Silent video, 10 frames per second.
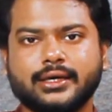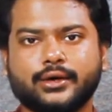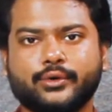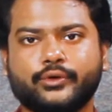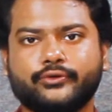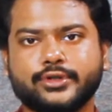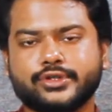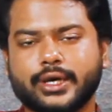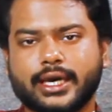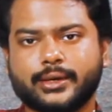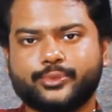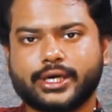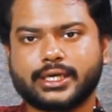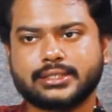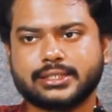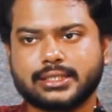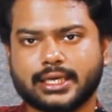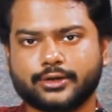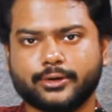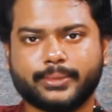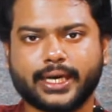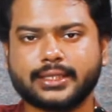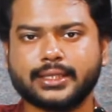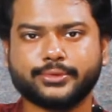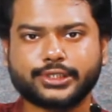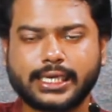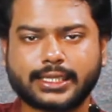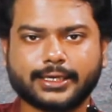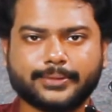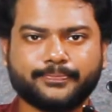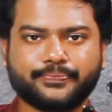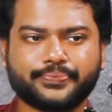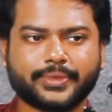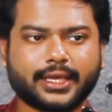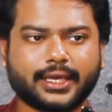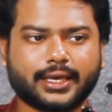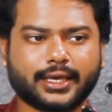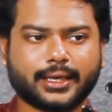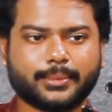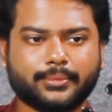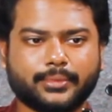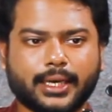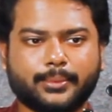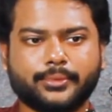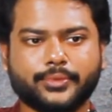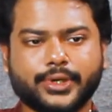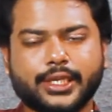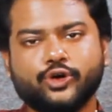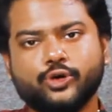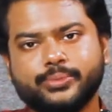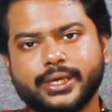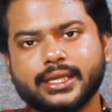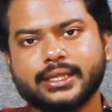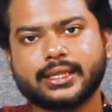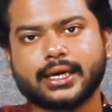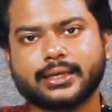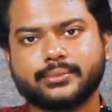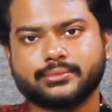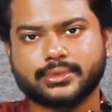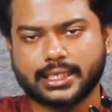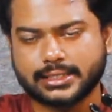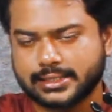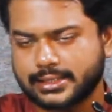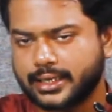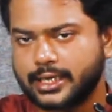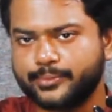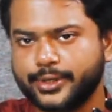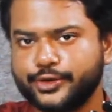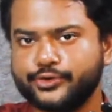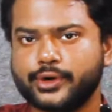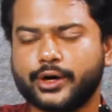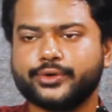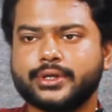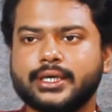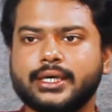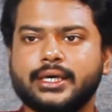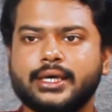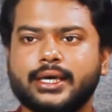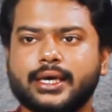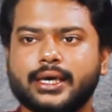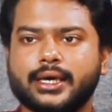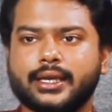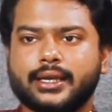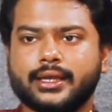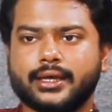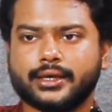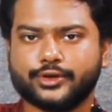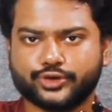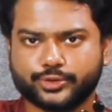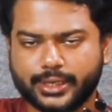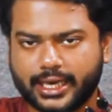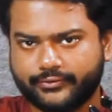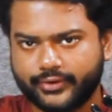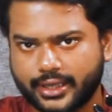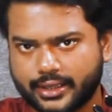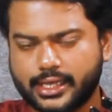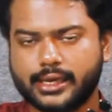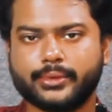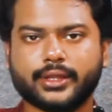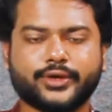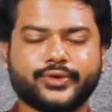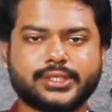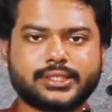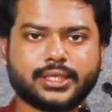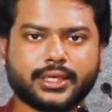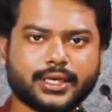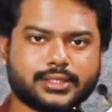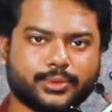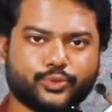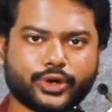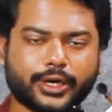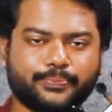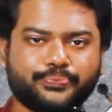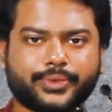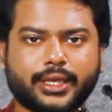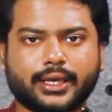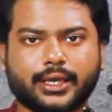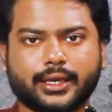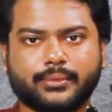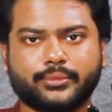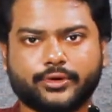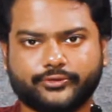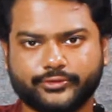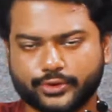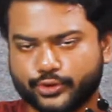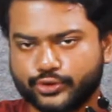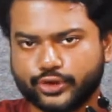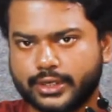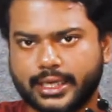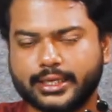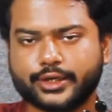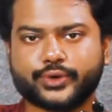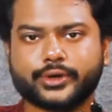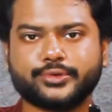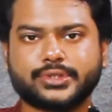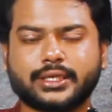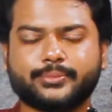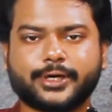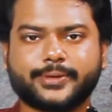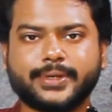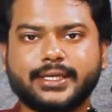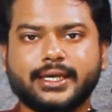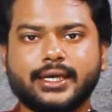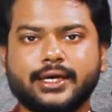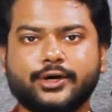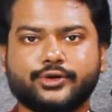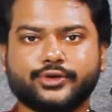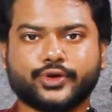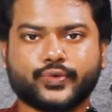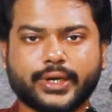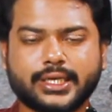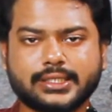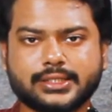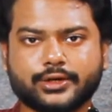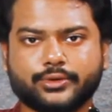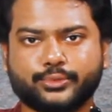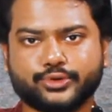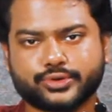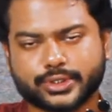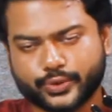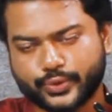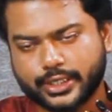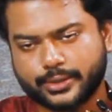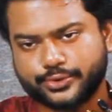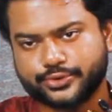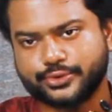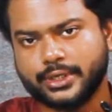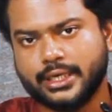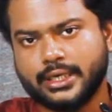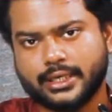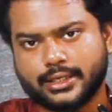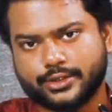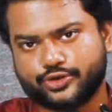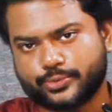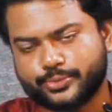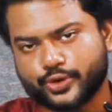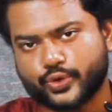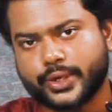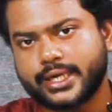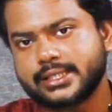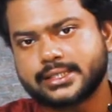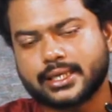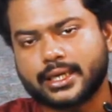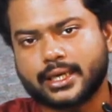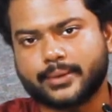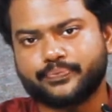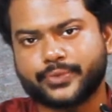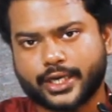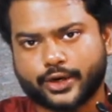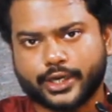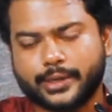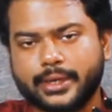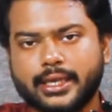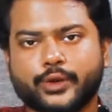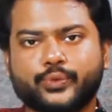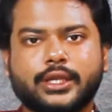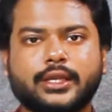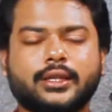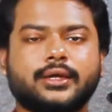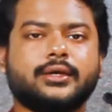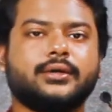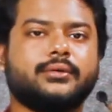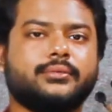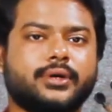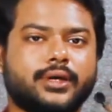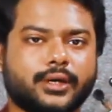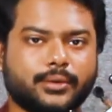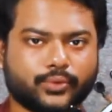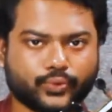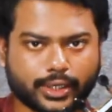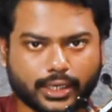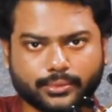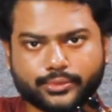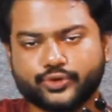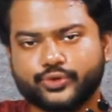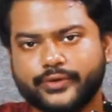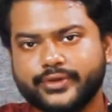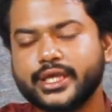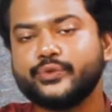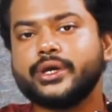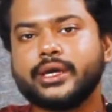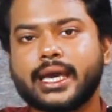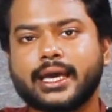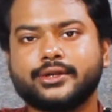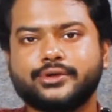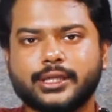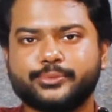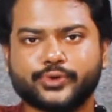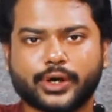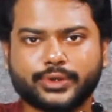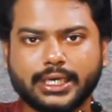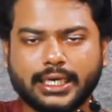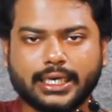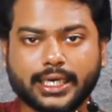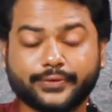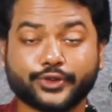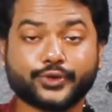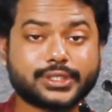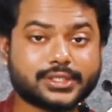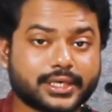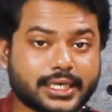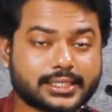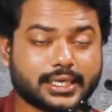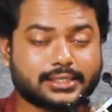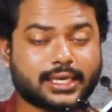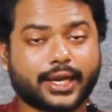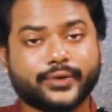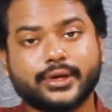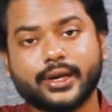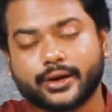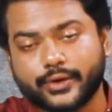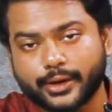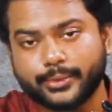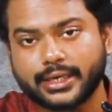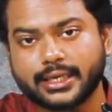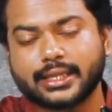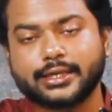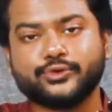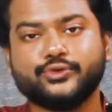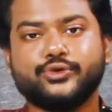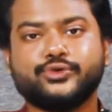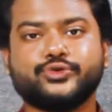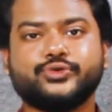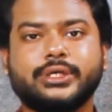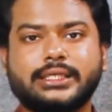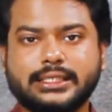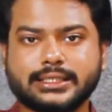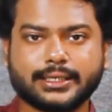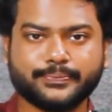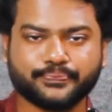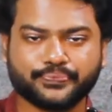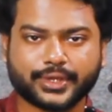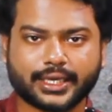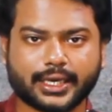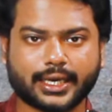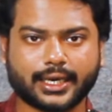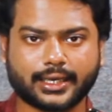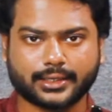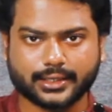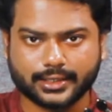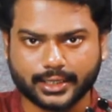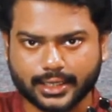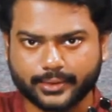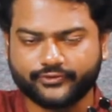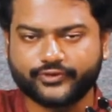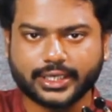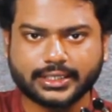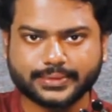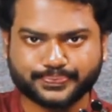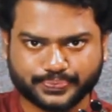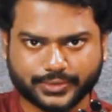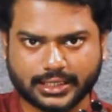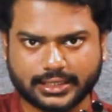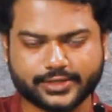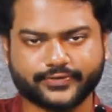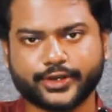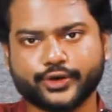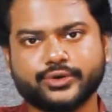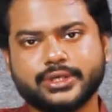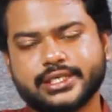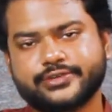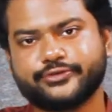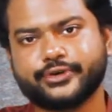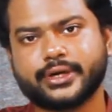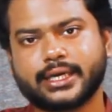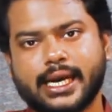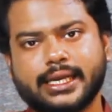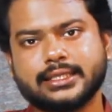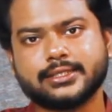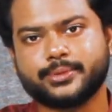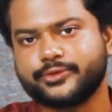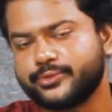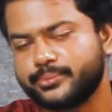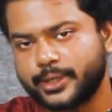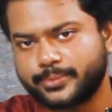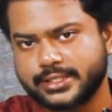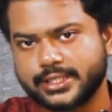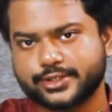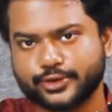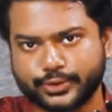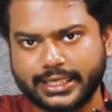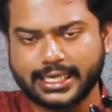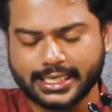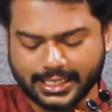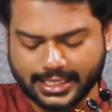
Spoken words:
We have also had practices that combine them together. I'm really hoping that the lessons are helping you out, and you should be having the email address here somewhere. Of Gurukul Online Network Music Department. All your queries, you're more than welcome to drop your queries at our email, and we'll do everything we can to help you out. Even though it's highly recommended that you go to a teacher and learn up front, this video is for guidance purposes only.